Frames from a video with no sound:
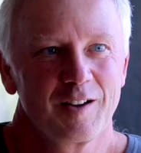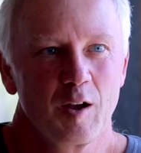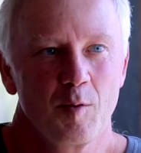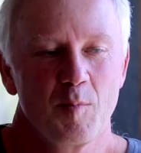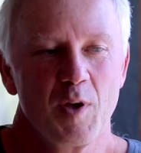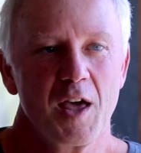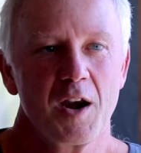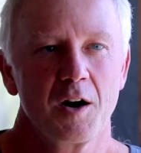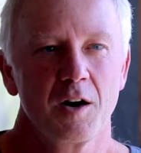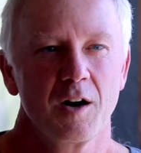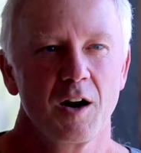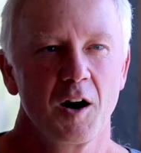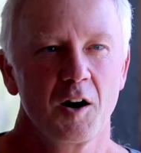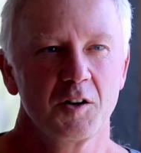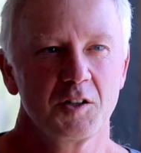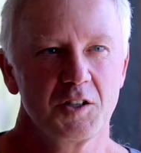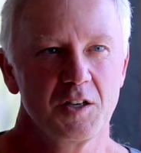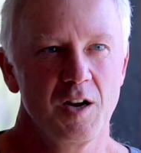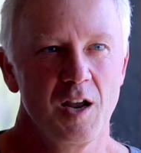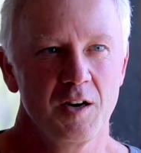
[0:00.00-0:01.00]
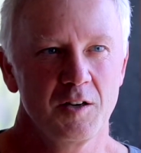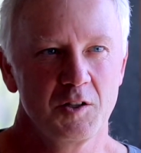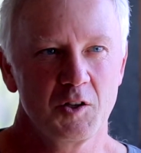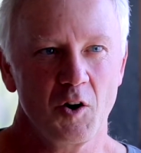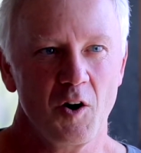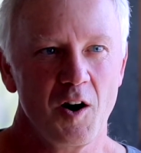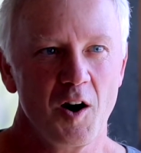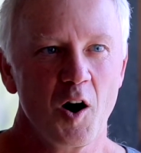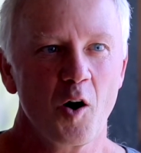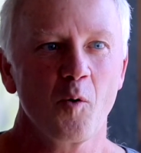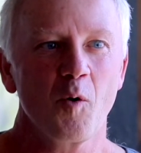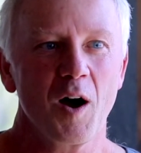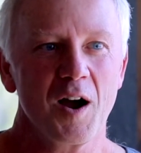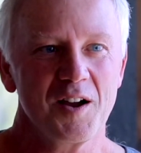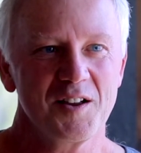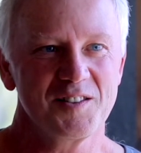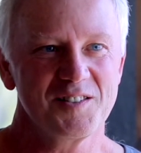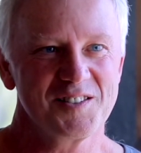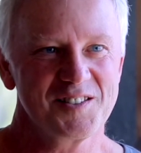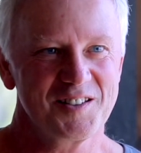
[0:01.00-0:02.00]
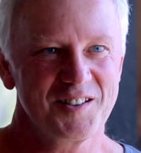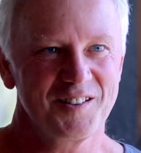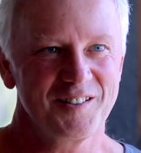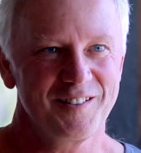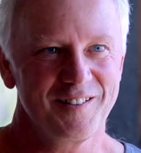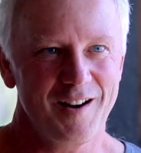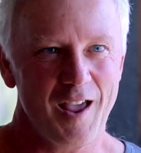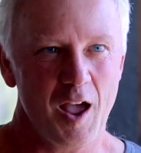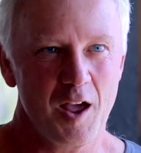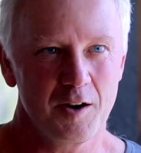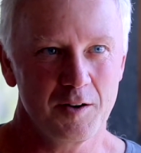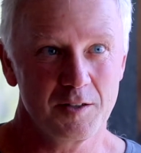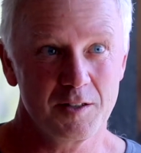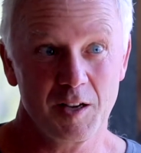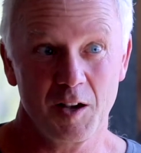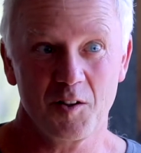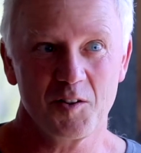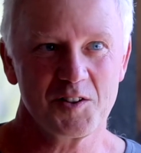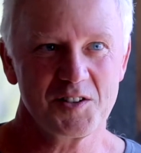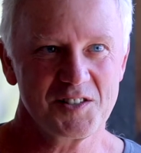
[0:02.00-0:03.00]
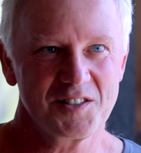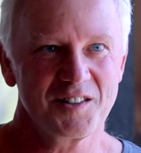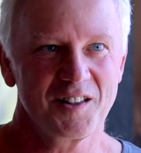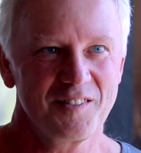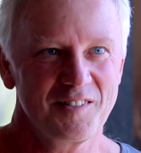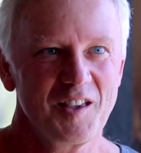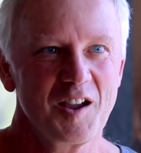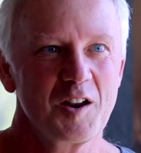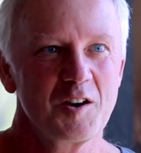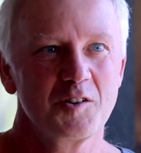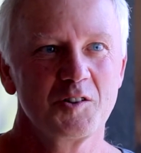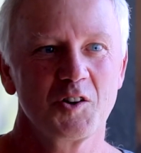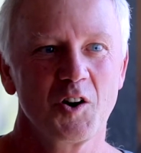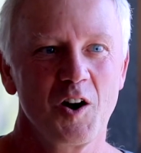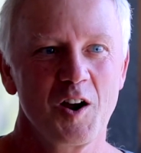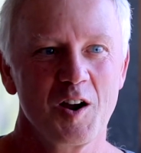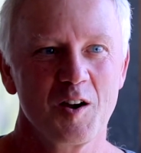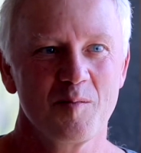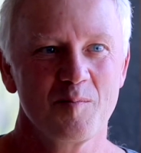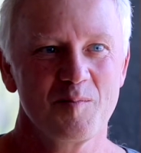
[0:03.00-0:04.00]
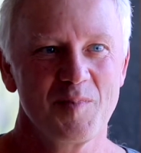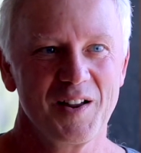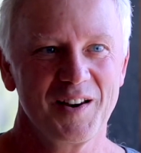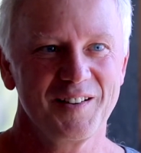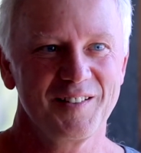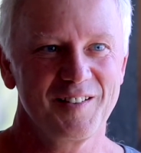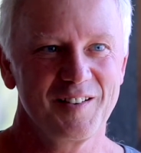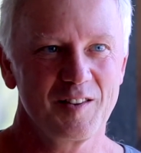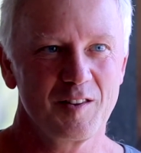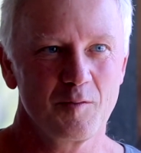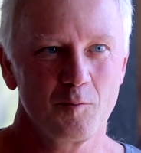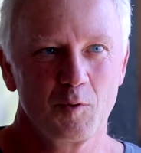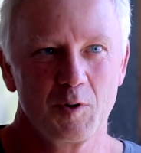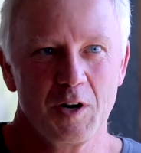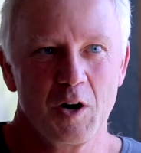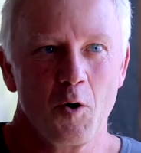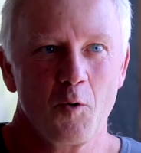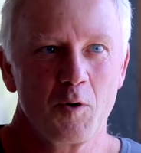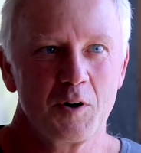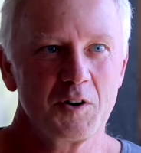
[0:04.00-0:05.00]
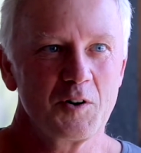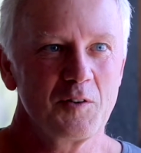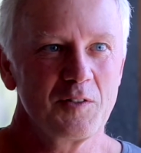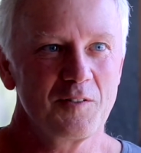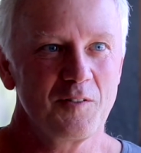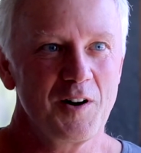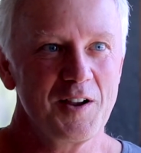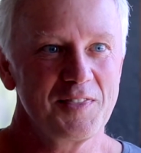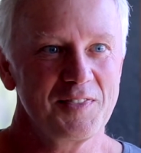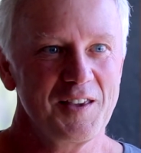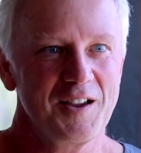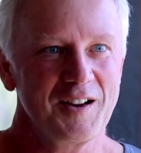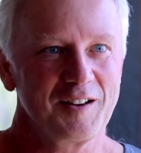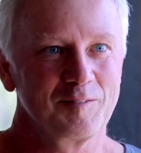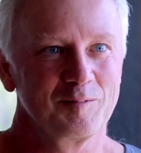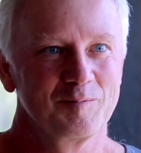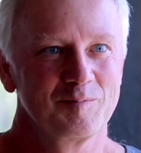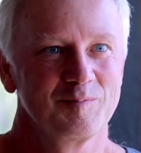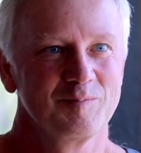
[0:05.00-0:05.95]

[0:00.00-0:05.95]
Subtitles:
come in and enjoy our wines and tell us that they enjoy them, and we know we're doing the right thing.